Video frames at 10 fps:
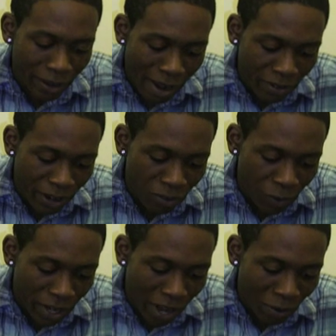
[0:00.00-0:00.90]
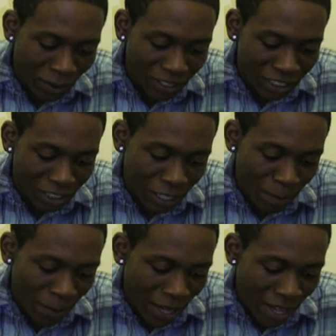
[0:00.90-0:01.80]
know, after everyone had went to
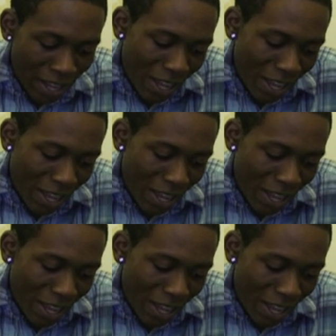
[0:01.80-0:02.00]
sleep, I